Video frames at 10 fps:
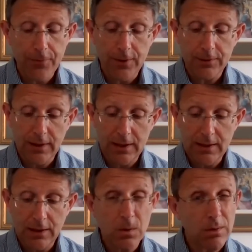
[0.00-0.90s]
Thursday
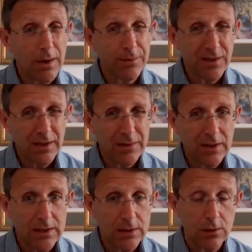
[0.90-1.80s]
down to around
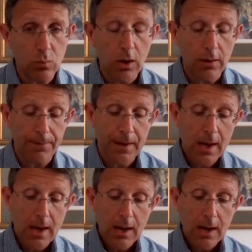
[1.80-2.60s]
16-1.